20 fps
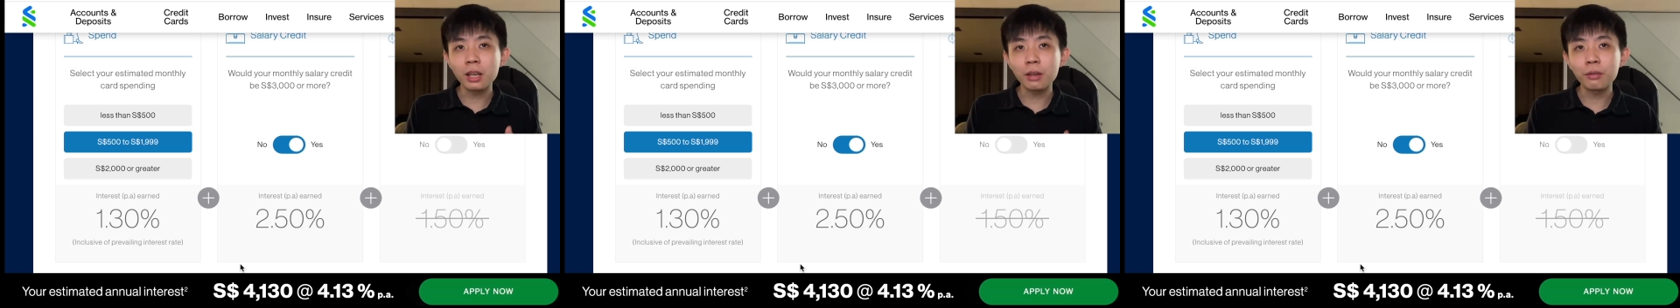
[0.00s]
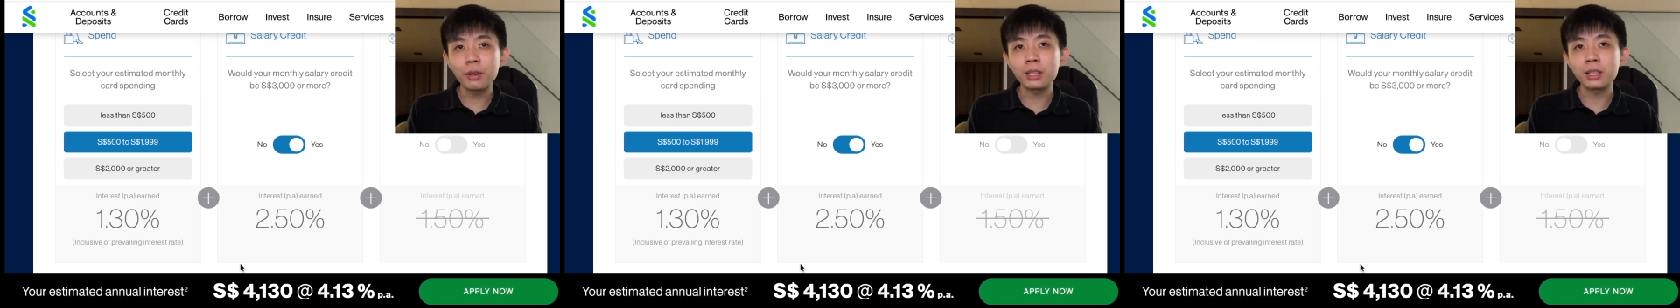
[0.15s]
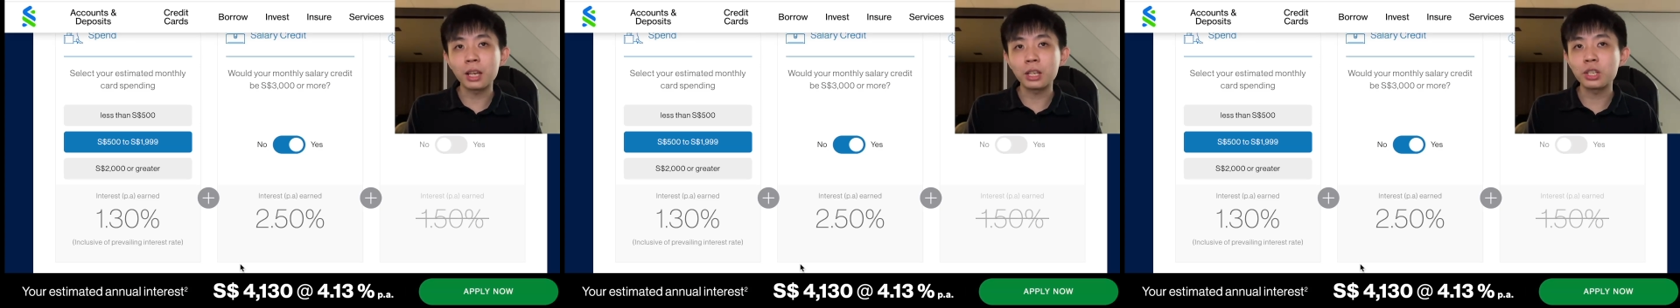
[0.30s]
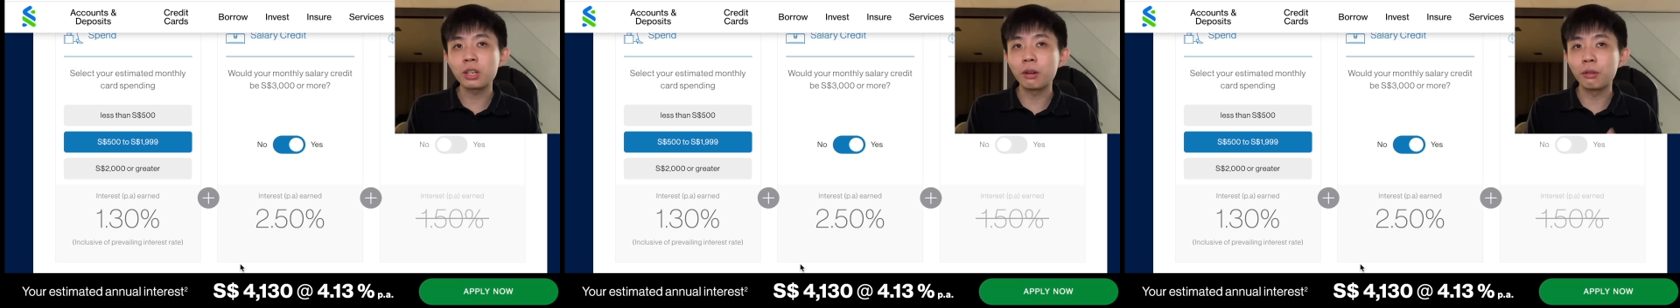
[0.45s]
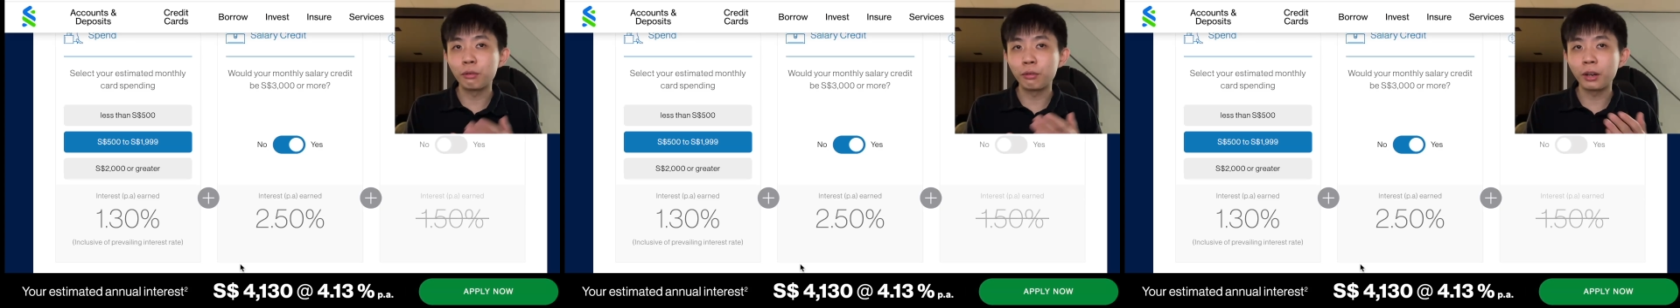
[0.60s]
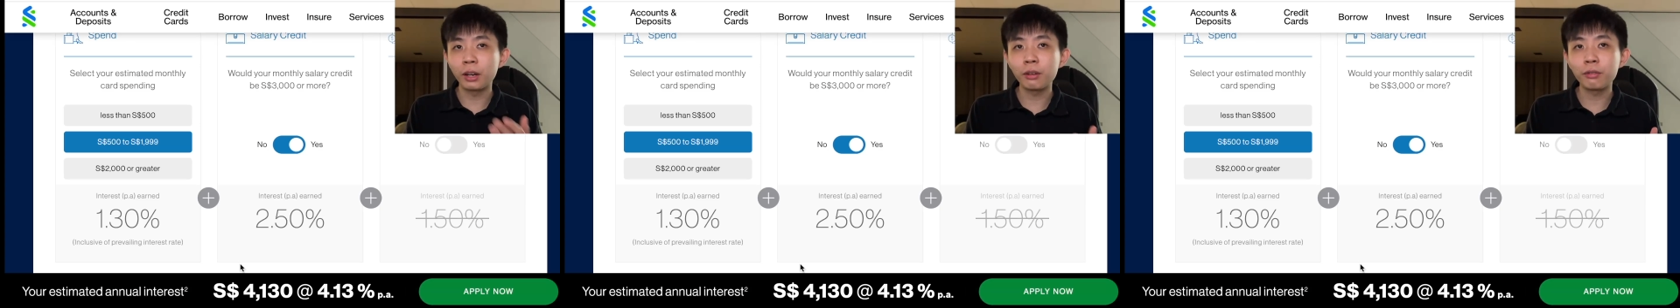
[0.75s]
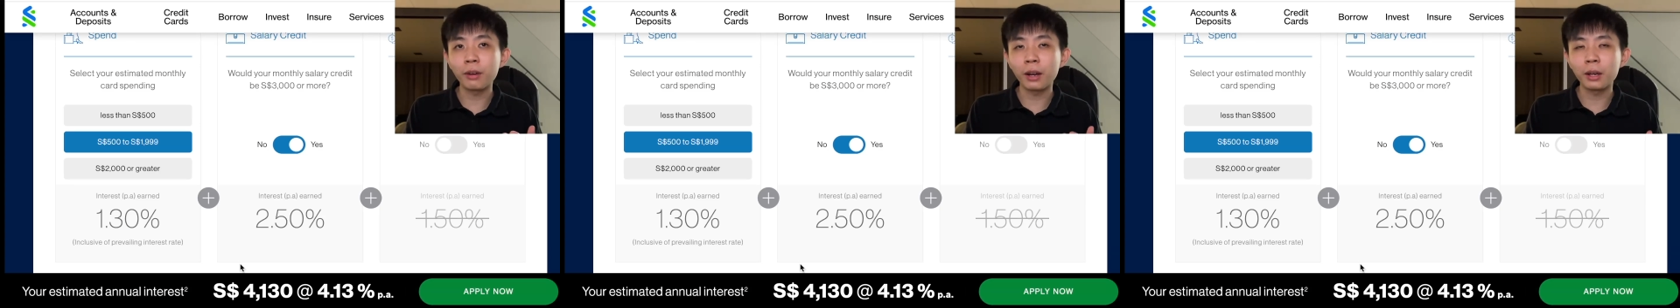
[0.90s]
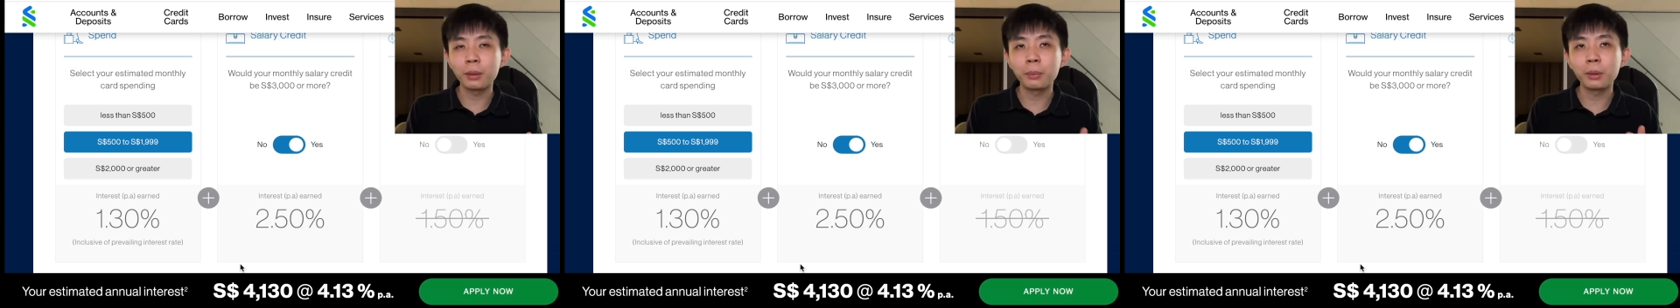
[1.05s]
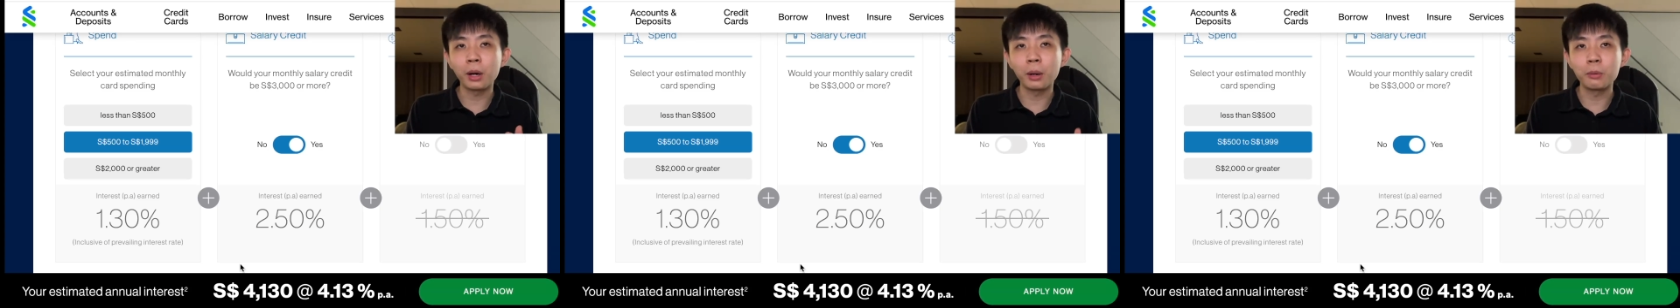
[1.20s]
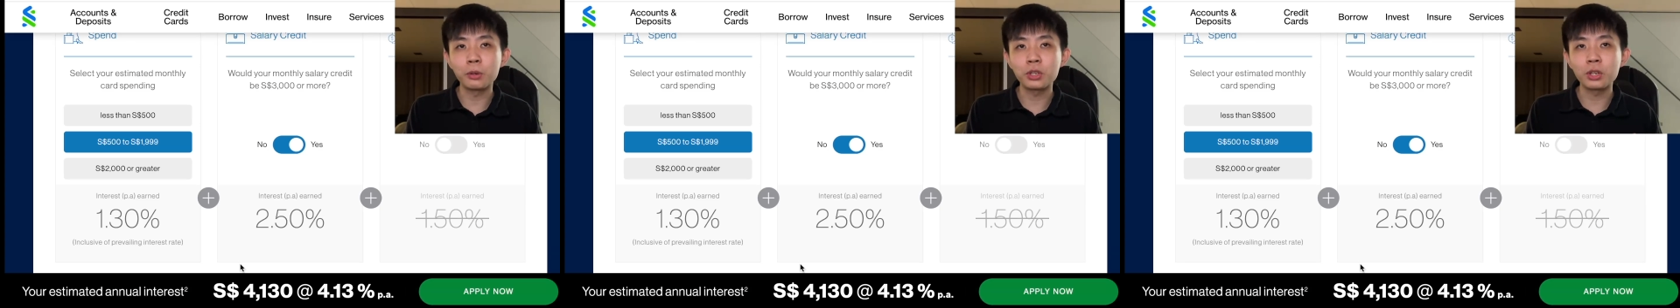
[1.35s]
Saver is actually a very
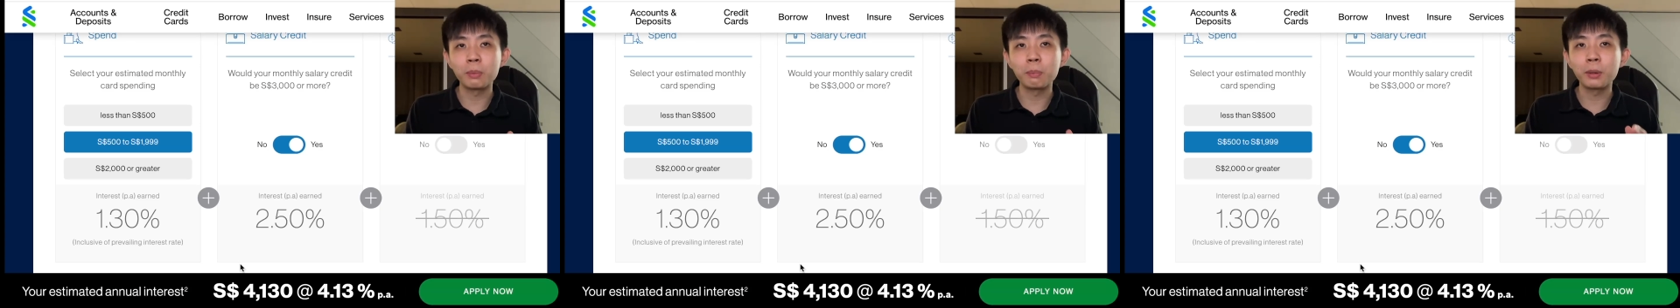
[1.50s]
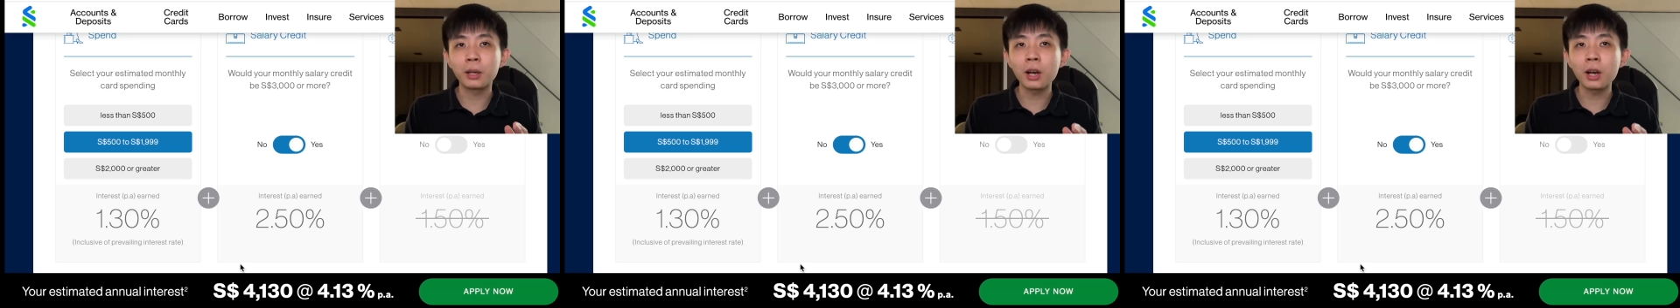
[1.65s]
viable option